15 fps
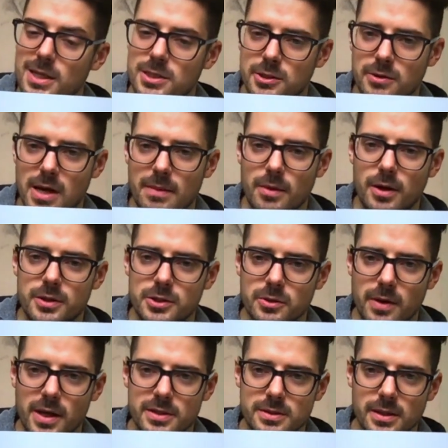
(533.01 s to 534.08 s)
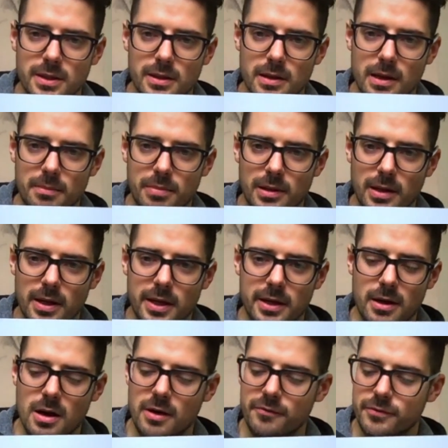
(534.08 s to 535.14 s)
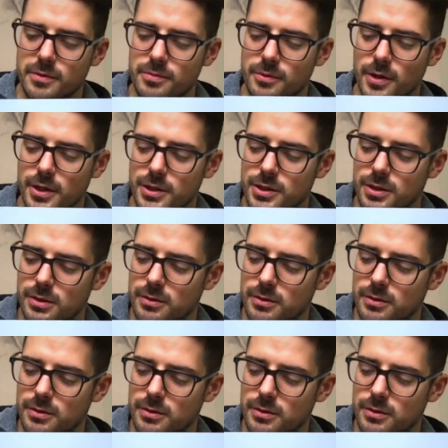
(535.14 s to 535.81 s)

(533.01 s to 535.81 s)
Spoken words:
to grab onto as I apply it off the brush.